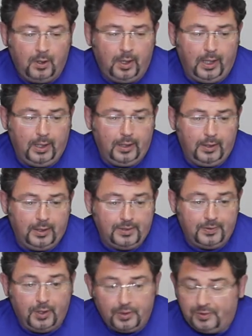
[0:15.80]

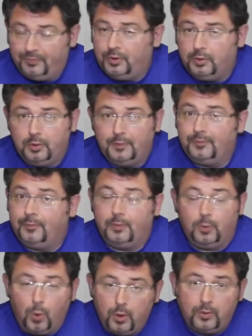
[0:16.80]
Those of you who have
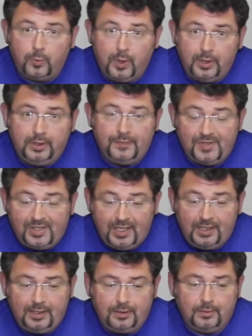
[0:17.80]
ordered one and have
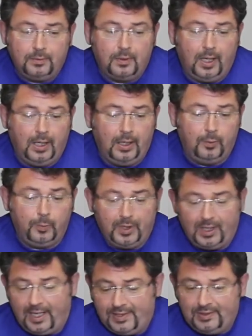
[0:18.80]
seen it
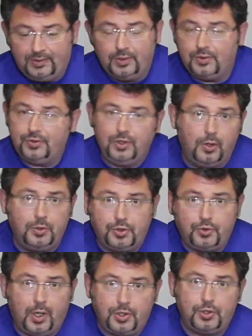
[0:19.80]
realize that there's no
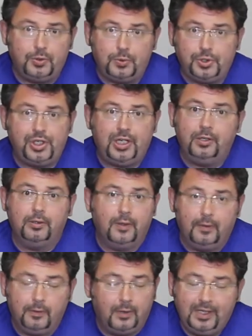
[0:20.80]
instructional sheet
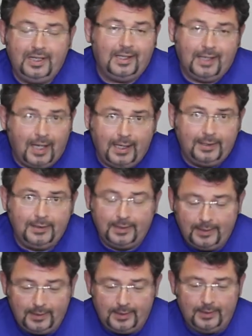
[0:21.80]
or any kind
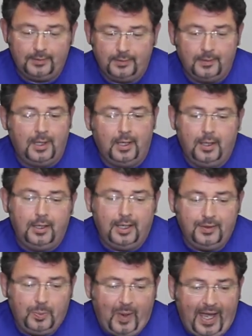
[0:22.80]
in
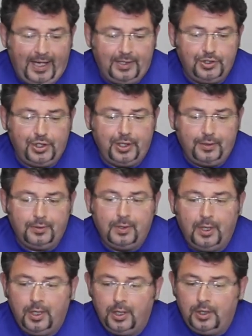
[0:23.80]
the package
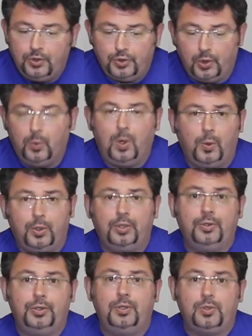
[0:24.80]
here. So what we're
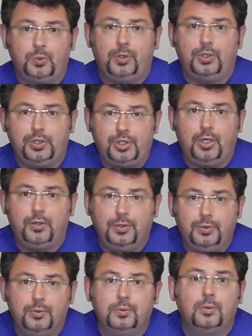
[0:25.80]
going to do is we're going to show
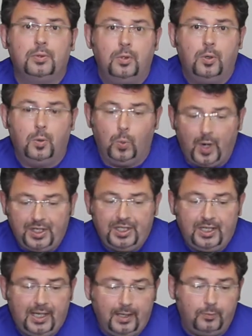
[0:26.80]
you what
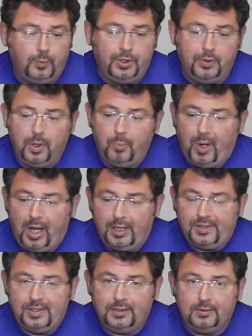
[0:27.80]
you get when you
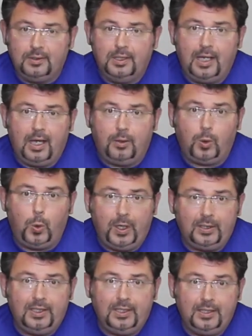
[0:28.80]
unbox it and how
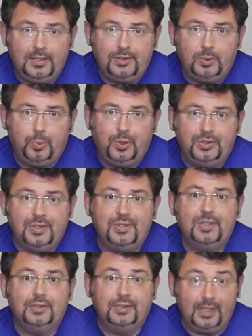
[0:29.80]
quickly it is to put
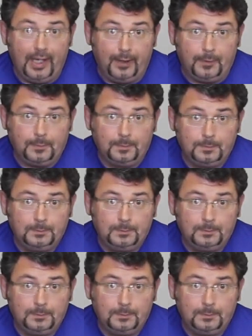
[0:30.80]
this thing together.